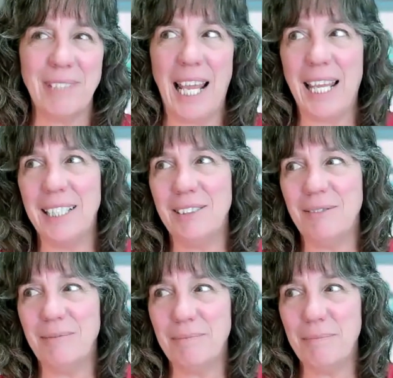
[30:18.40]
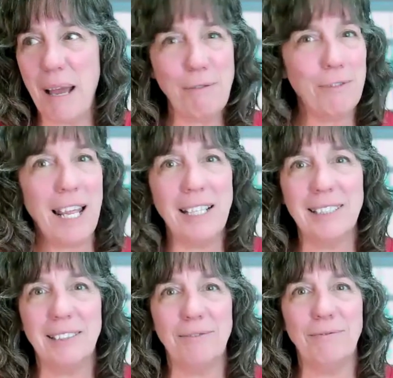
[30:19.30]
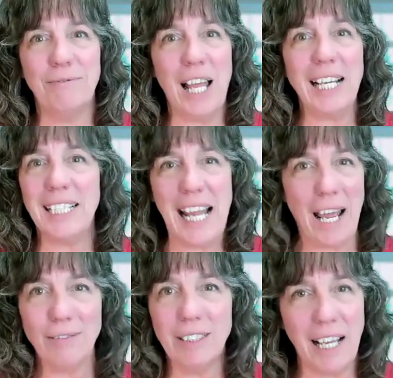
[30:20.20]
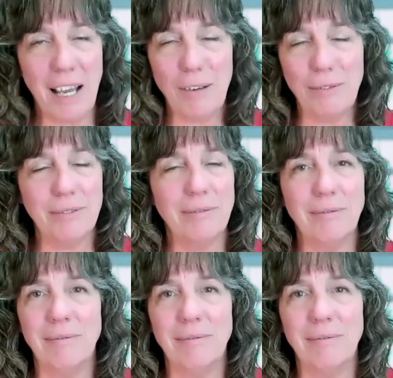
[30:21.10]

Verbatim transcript: And my flag is flying at half staff.